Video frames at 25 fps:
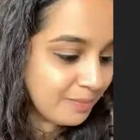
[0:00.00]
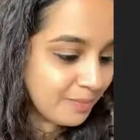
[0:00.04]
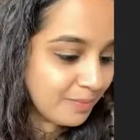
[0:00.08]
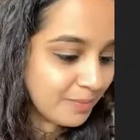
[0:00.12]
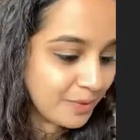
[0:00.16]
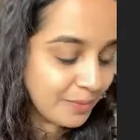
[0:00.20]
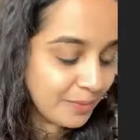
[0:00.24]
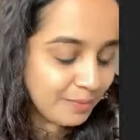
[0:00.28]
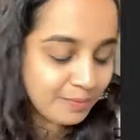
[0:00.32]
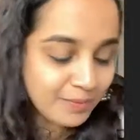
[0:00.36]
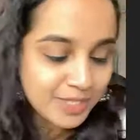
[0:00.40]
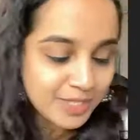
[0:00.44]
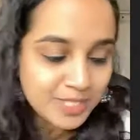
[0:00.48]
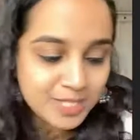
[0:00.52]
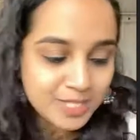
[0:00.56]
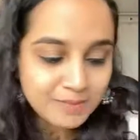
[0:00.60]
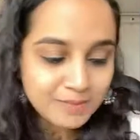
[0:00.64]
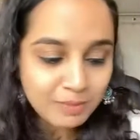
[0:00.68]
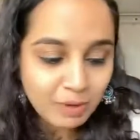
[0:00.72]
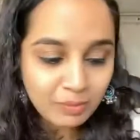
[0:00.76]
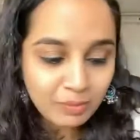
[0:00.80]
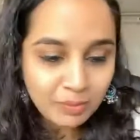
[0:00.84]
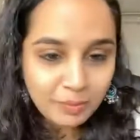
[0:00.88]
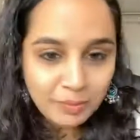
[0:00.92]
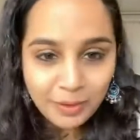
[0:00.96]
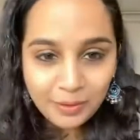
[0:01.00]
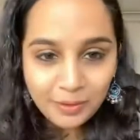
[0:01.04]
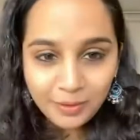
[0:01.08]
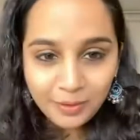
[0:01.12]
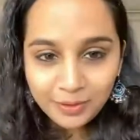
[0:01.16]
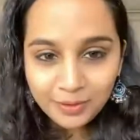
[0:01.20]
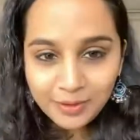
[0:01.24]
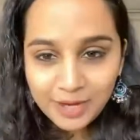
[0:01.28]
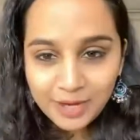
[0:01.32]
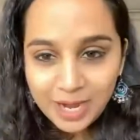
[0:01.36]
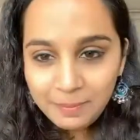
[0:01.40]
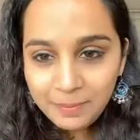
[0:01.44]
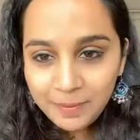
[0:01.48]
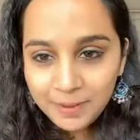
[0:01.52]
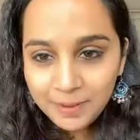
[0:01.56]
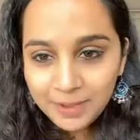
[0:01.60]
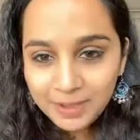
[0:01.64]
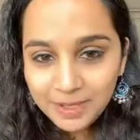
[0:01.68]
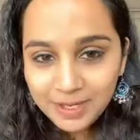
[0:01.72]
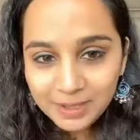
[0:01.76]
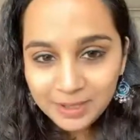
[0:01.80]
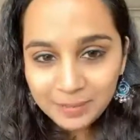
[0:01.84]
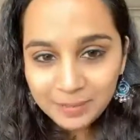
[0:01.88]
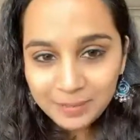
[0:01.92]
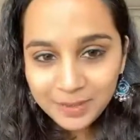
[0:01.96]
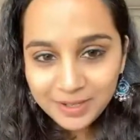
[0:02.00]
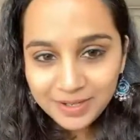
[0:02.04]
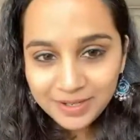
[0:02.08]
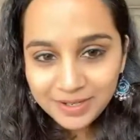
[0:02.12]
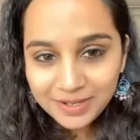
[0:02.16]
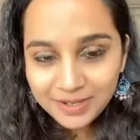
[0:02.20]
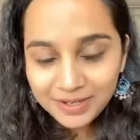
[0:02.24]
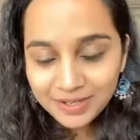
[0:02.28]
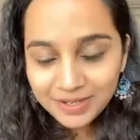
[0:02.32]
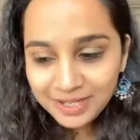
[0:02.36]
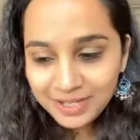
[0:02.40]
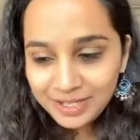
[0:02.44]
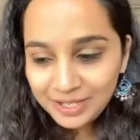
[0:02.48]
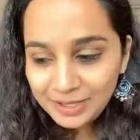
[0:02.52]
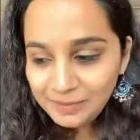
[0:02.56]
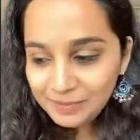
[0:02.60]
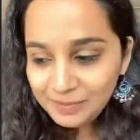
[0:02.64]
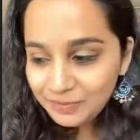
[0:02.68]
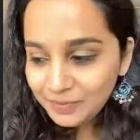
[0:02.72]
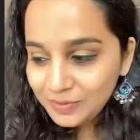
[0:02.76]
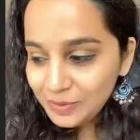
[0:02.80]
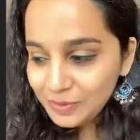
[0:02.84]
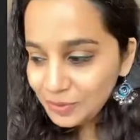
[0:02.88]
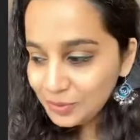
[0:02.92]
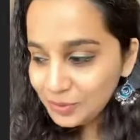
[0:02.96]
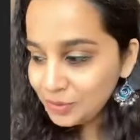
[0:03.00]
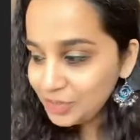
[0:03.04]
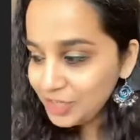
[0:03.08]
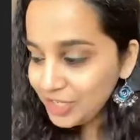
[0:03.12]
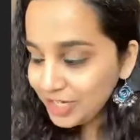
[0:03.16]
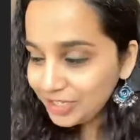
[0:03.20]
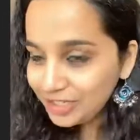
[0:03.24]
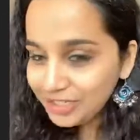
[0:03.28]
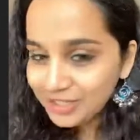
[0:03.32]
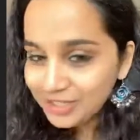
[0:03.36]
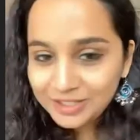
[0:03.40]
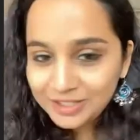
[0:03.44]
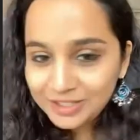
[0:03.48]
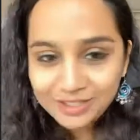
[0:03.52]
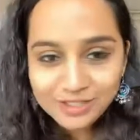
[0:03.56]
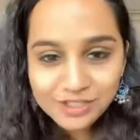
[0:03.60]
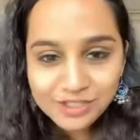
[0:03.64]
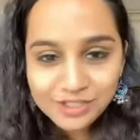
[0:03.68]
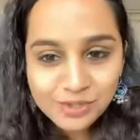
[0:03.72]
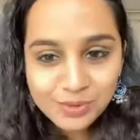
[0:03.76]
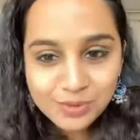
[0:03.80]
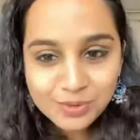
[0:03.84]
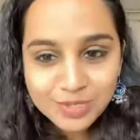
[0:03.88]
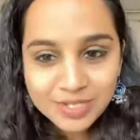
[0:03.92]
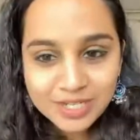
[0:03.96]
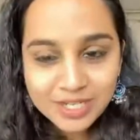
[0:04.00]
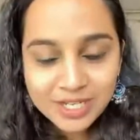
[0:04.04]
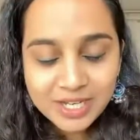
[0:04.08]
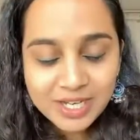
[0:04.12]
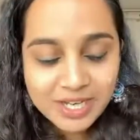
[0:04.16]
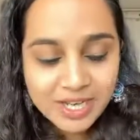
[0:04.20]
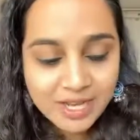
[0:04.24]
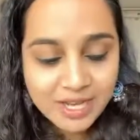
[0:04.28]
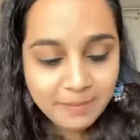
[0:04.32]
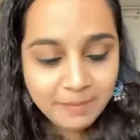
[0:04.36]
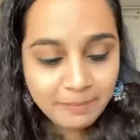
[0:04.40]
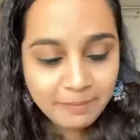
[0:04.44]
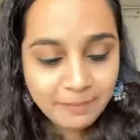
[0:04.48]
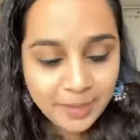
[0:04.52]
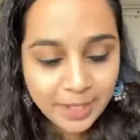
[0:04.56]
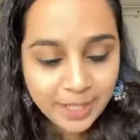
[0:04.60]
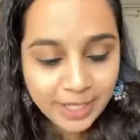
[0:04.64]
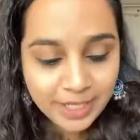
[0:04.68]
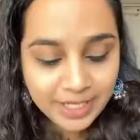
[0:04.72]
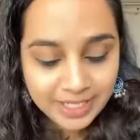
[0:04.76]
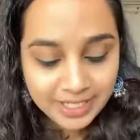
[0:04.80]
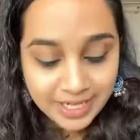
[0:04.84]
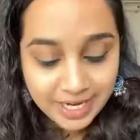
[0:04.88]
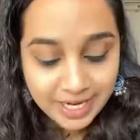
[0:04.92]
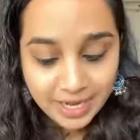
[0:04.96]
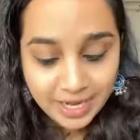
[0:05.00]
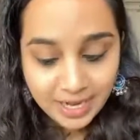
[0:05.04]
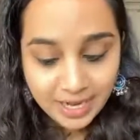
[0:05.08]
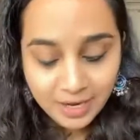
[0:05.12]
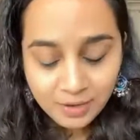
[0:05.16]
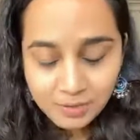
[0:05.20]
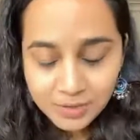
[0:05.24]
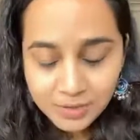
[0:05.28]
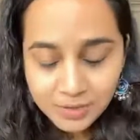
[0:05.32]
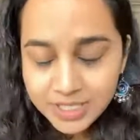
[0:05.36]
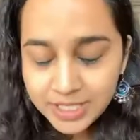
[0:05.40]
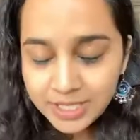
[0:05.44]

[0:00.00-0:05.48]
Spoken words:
This is probably going to happen a little bit due to technical issues. But yeah, I was